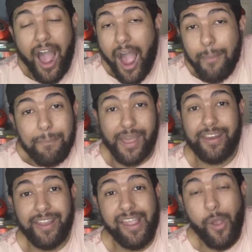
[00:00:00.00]
I'm
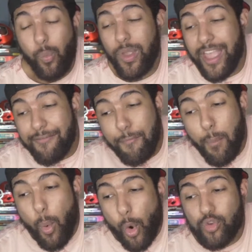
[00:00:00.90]
betting we have
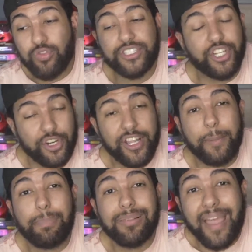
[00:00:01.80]
more
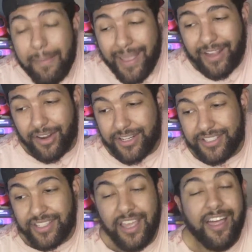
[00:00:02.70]
returning
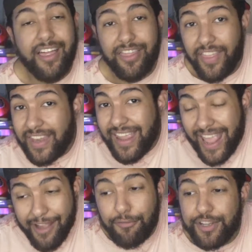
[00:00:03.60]
playmakers than
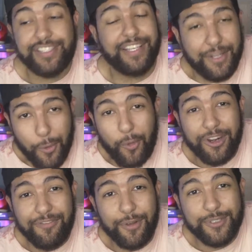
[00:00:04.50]
every single
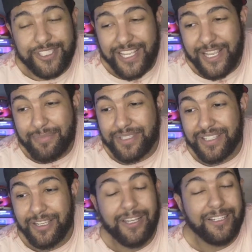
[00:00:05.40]
one of those teams
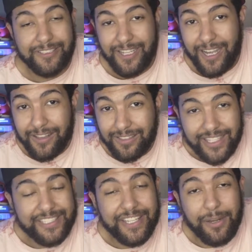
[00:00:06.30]

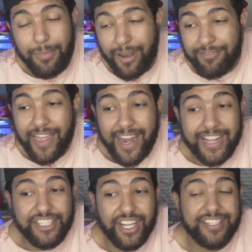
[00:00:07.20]
listed above that
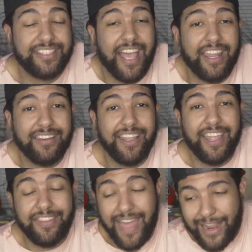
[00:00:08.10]
I just said
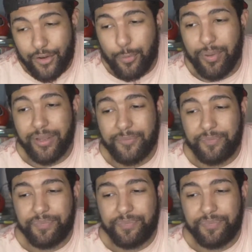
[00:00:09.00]
in that grouping.